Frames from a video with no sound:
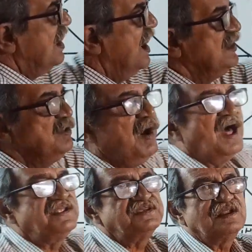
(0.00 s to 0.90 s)
I will give
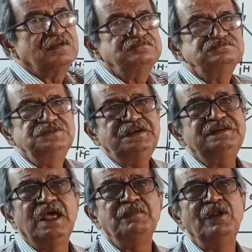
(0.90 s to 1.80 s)
answer. This
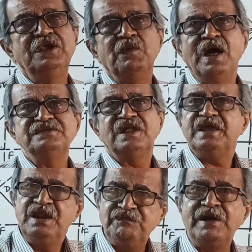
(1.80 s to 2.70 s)
time I will give answer
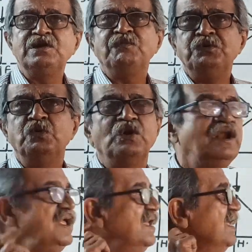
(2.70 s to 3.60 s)
in front of you
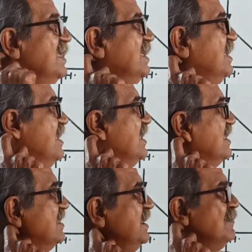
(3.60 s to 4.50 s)
only.
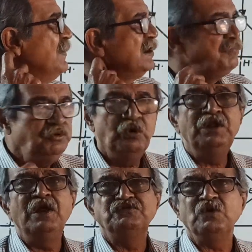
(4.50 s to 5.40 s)
In front of you only
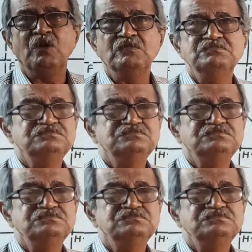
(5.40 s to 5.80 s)
I will solve.